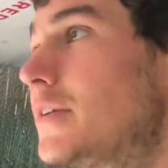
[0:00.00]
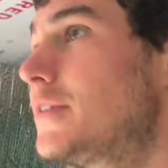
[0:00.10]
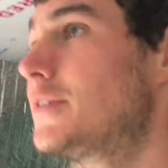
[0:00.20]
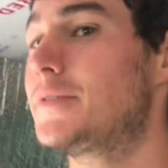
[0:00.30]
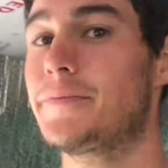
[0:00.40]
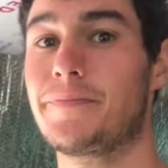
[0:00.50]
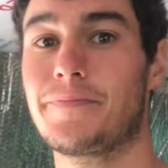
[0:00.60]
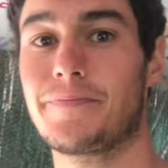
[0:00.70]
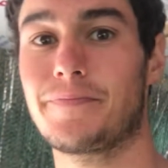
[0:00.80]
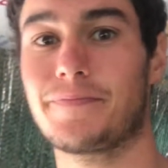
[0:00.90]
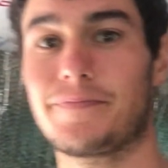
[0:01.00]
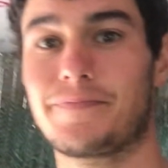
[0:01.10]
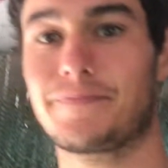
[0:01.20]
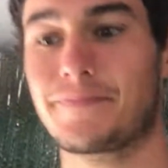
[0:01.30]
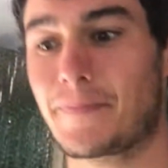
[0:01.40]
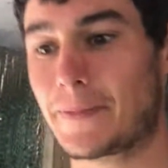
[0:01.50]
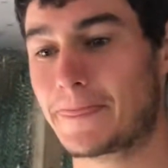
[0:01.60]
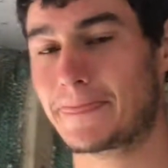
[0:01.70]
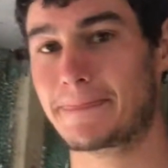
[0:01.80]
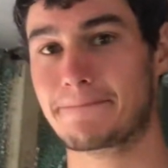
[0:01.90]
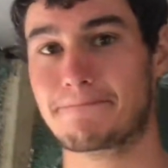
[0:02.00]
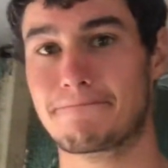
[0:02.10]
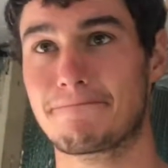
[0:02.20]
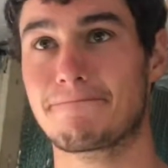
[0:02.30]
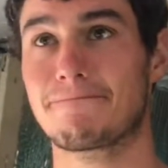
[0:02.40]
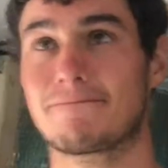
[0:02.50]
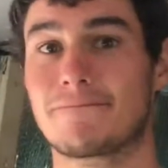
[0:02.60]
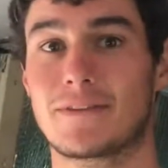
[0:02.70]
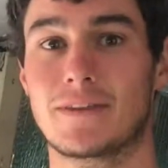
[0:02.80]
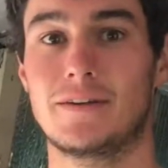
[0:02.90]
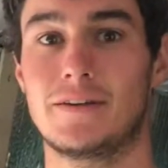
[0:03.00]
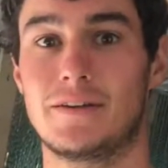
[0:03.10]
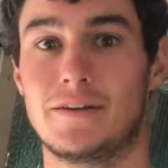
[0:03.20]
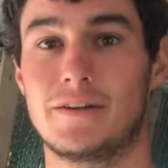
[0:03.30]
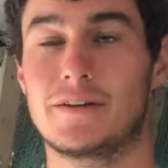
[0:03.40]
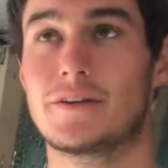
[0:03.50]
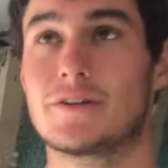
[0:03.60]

is a tall man, and so that's going to have to be covered, and